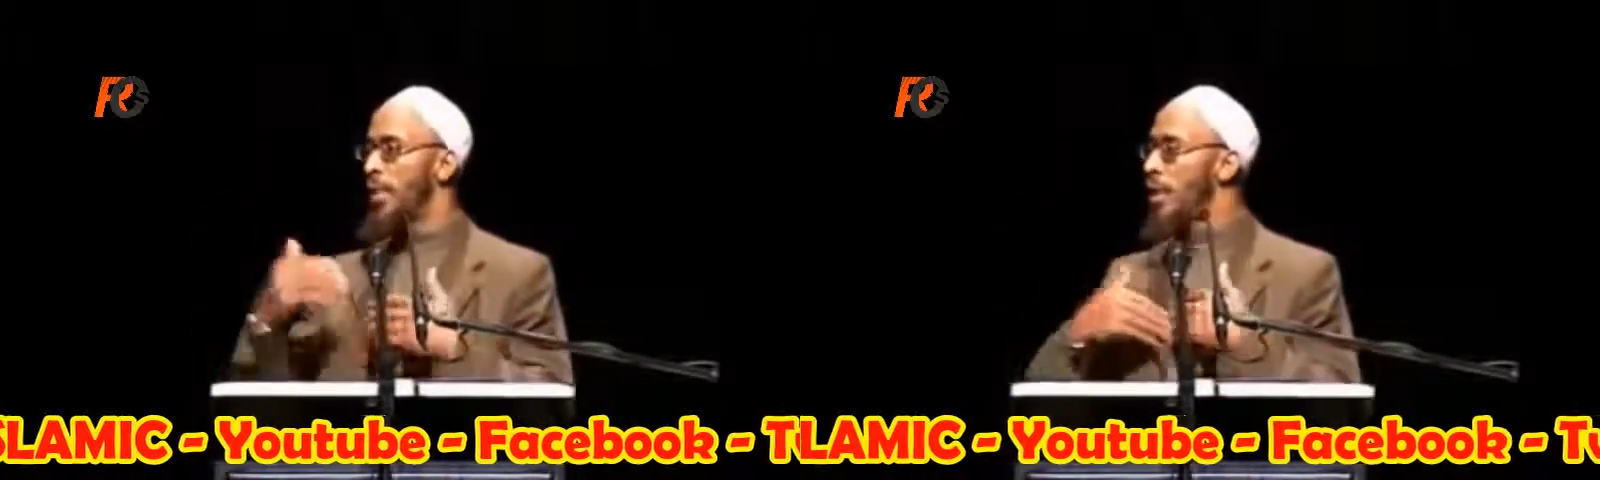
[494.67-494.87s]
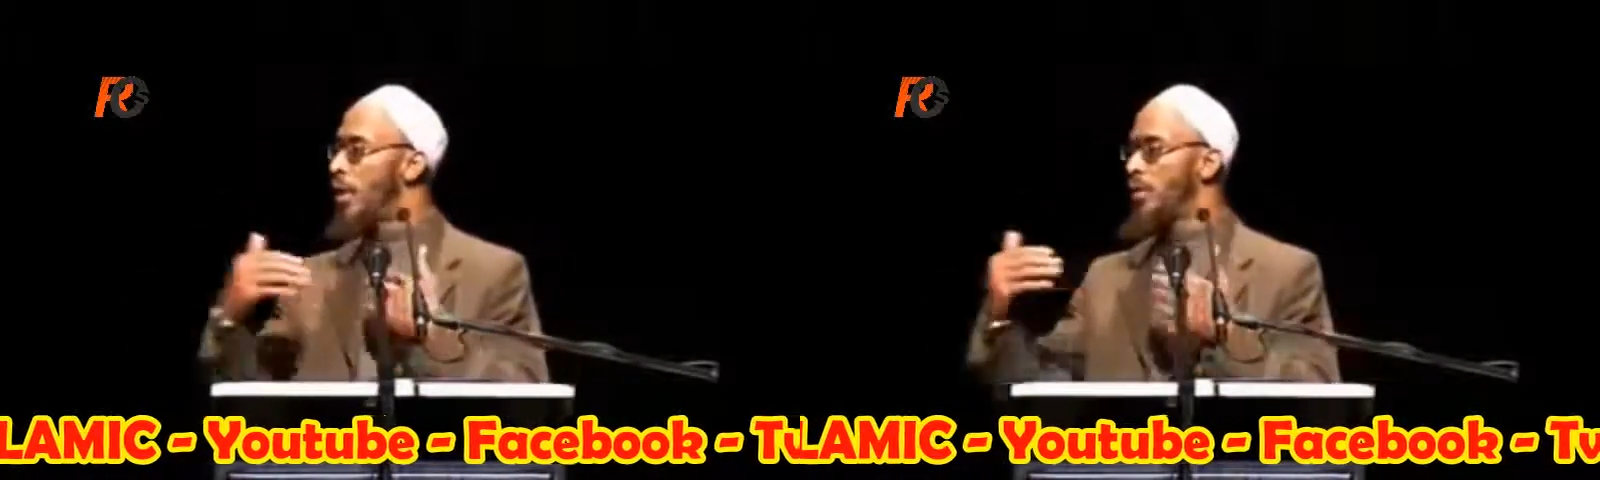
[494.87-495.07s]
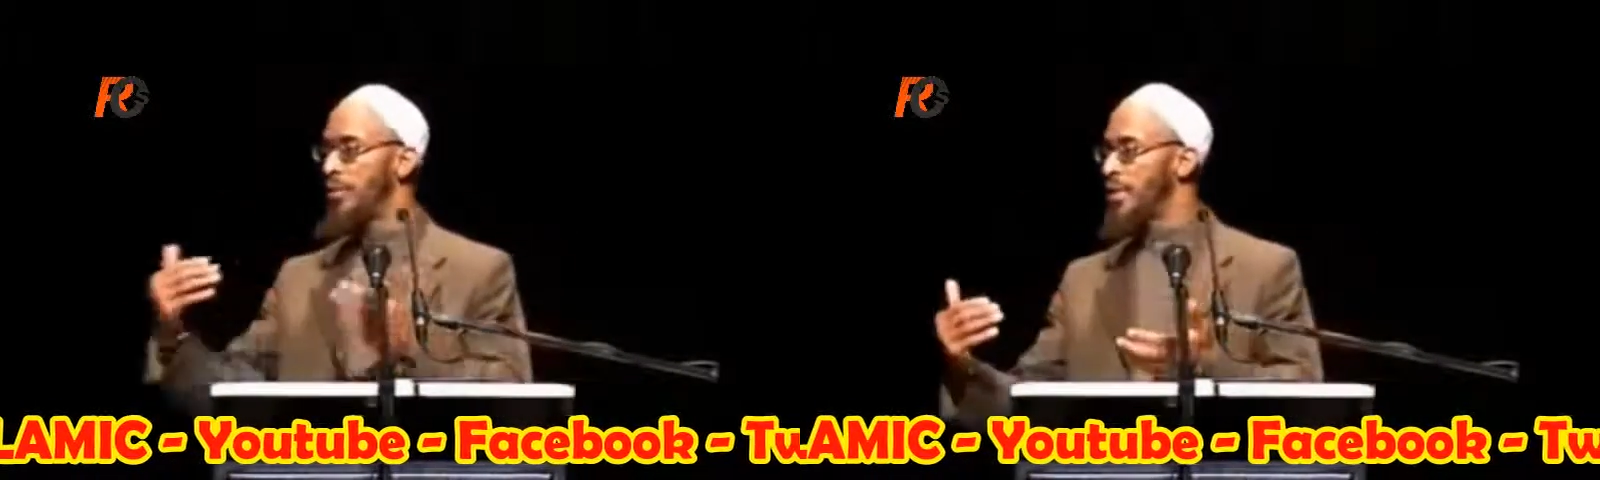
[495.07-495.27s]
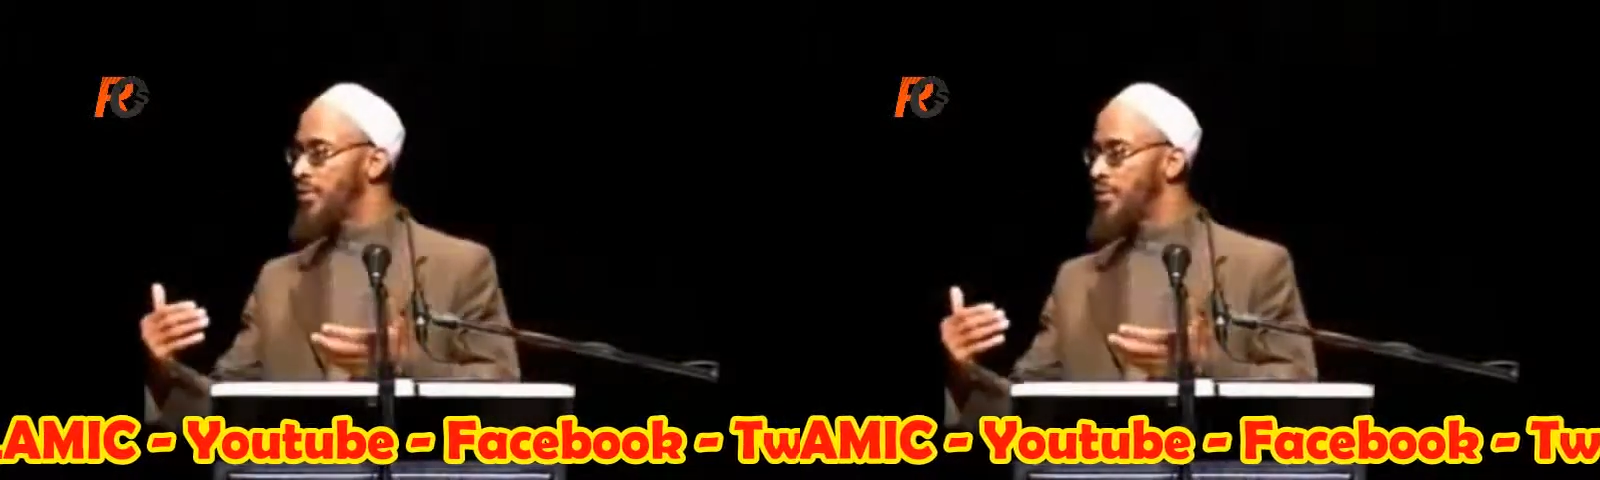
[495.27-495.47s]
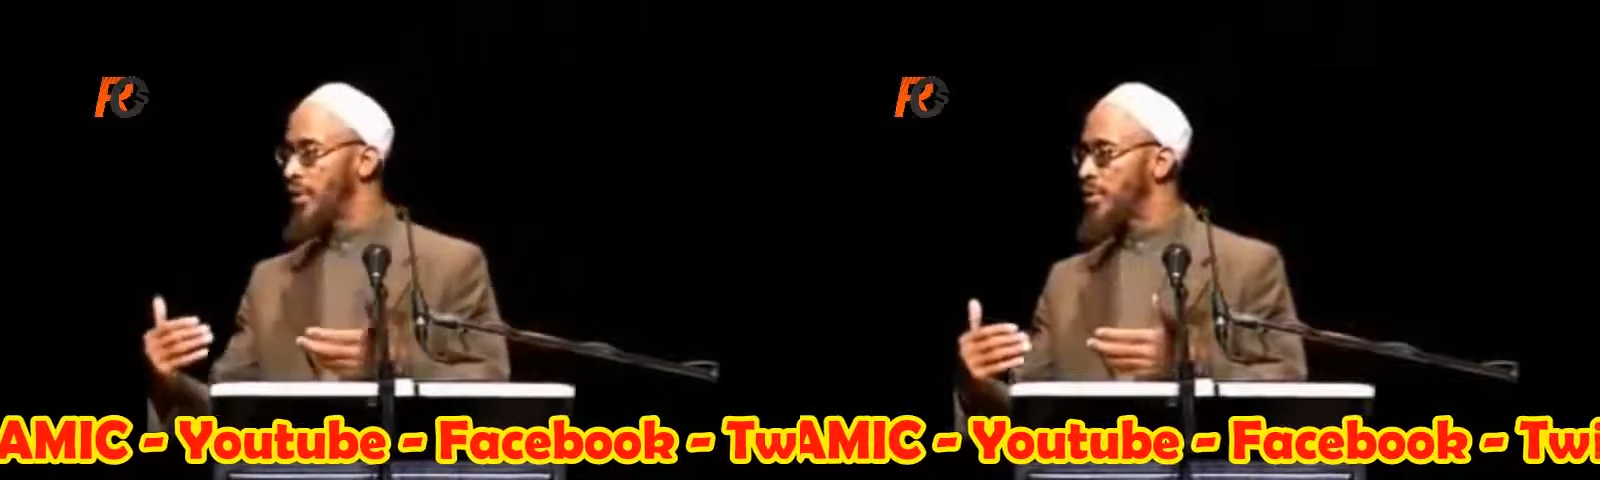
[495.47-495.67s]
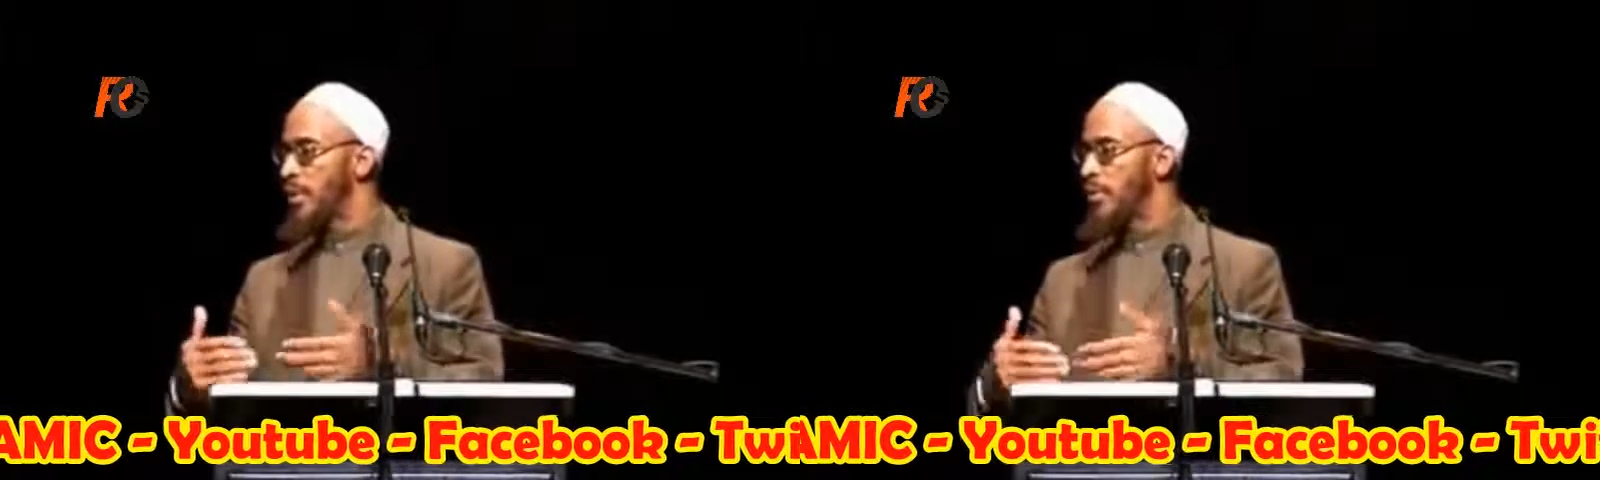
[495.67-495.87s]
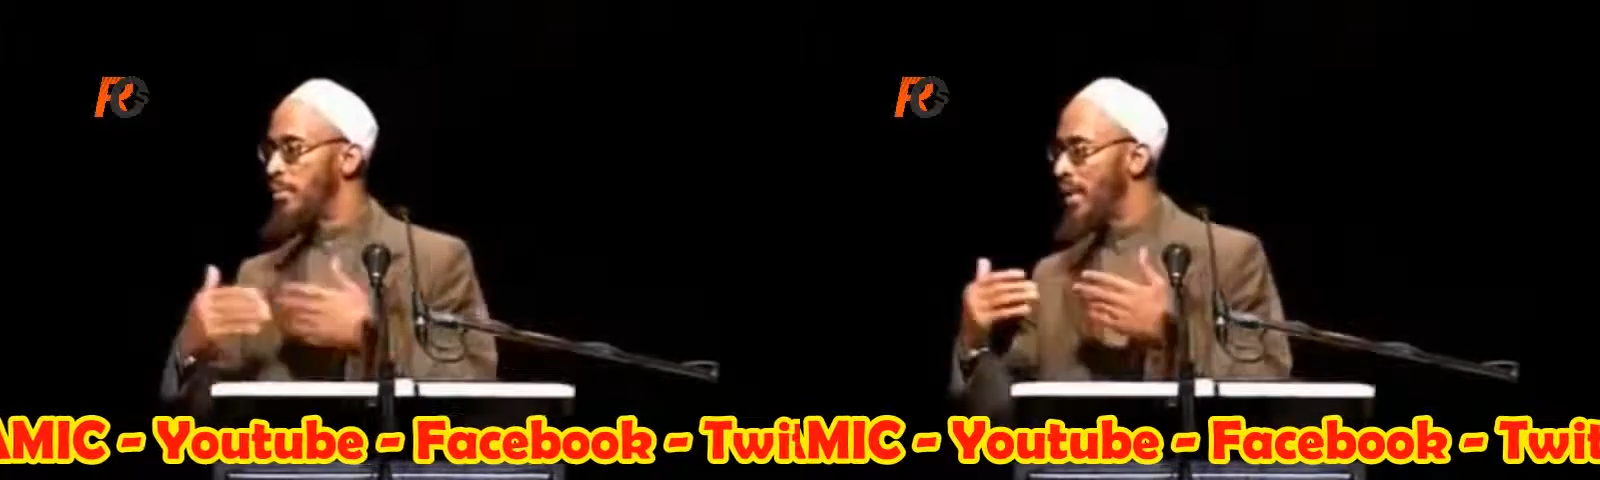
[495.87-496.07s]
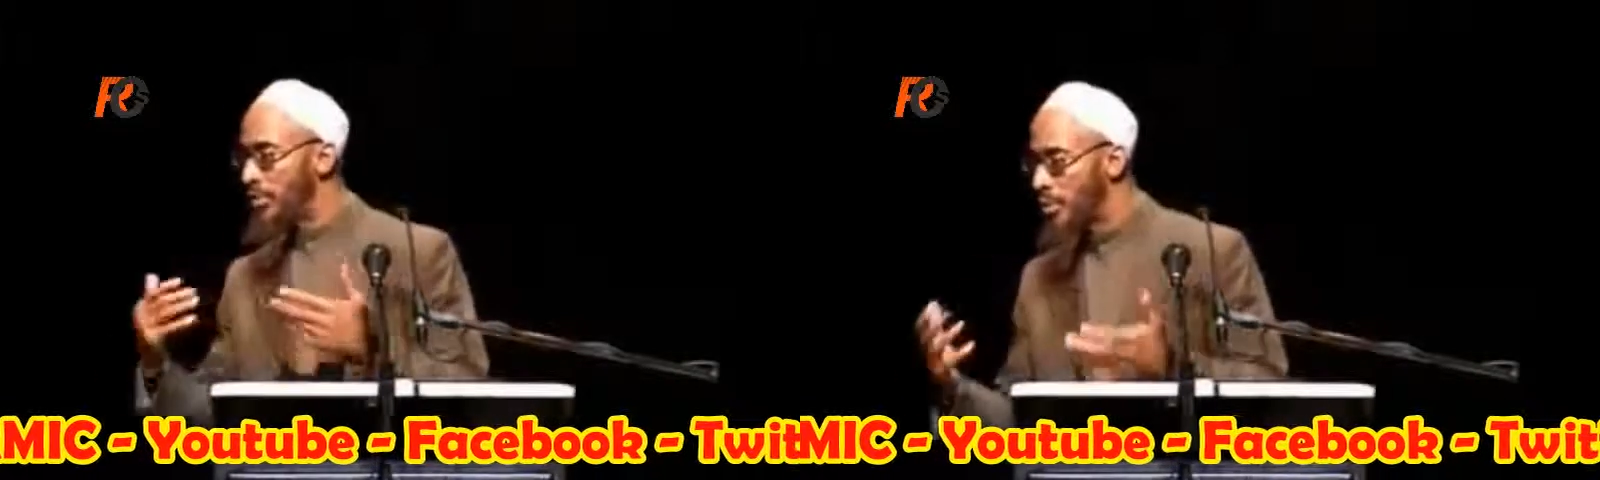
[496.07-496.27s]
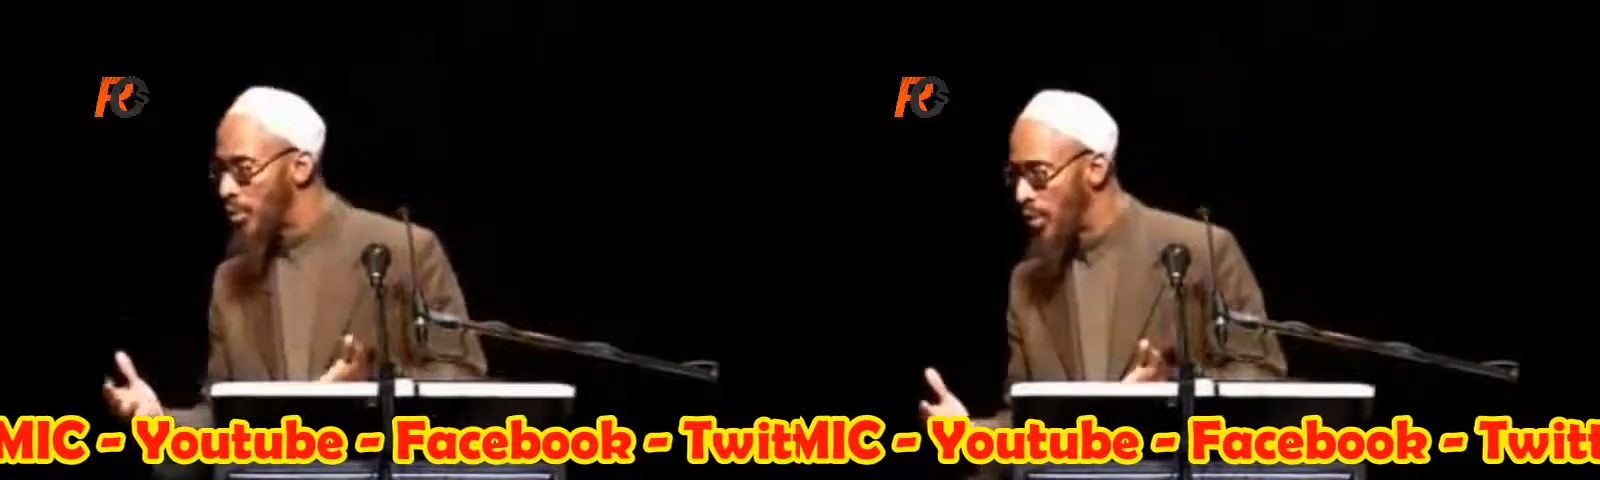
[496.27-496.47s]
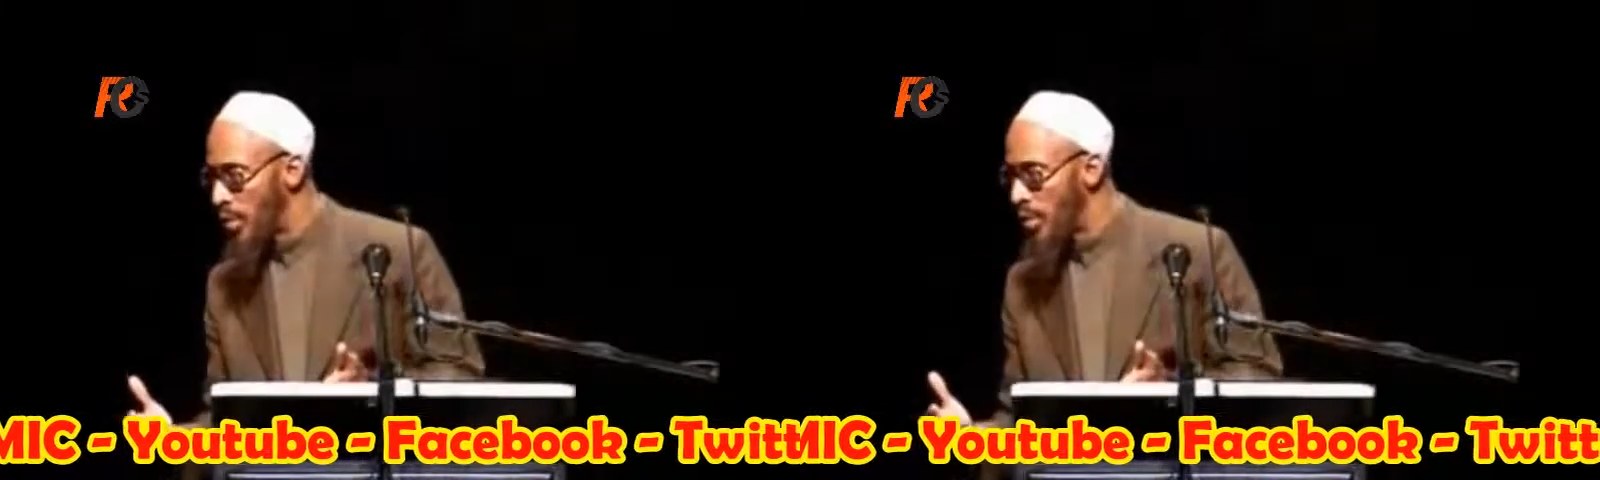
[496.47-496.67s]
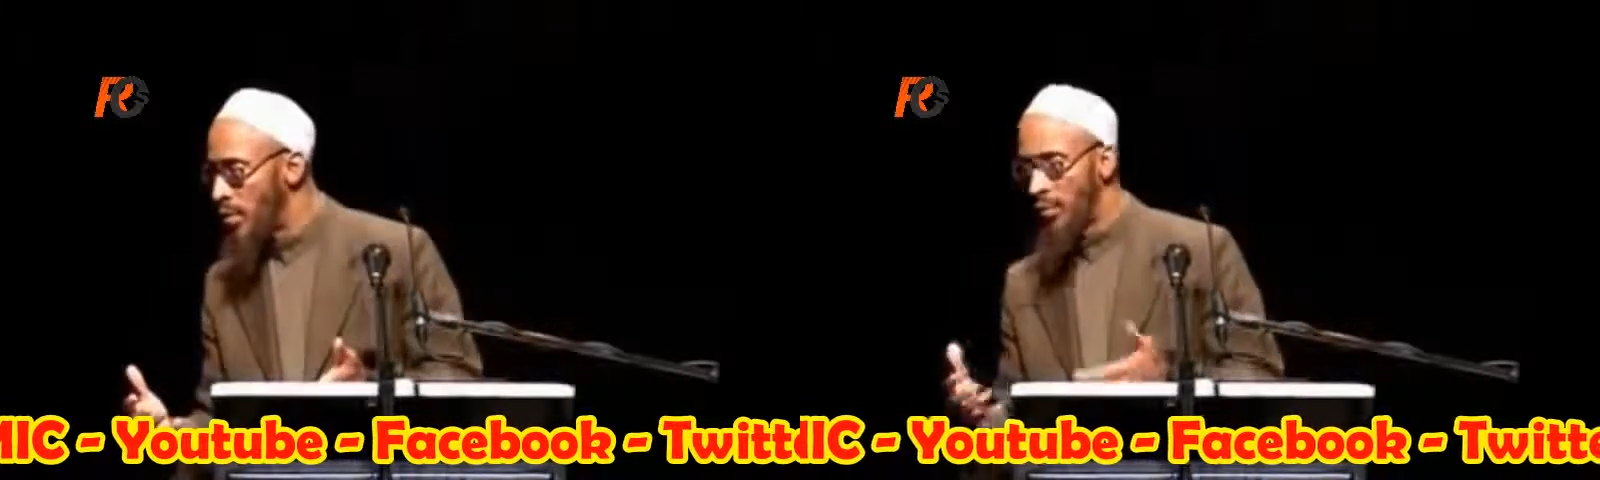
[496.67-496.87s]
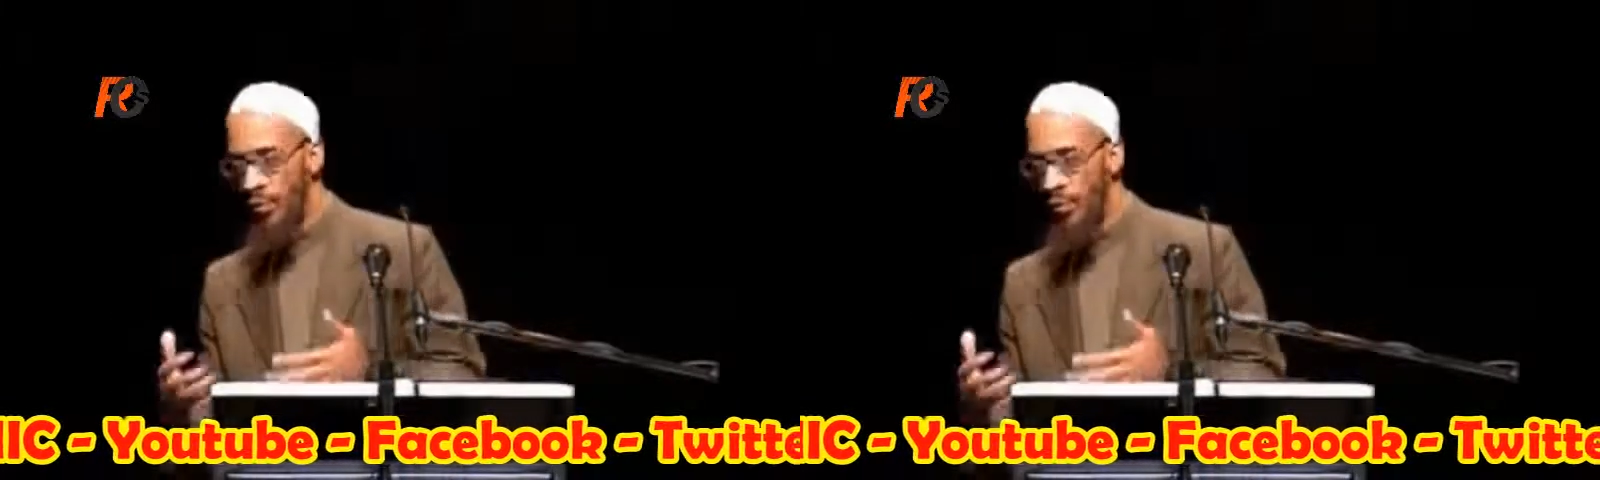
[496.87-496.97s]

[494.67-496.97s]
long-distance mentor,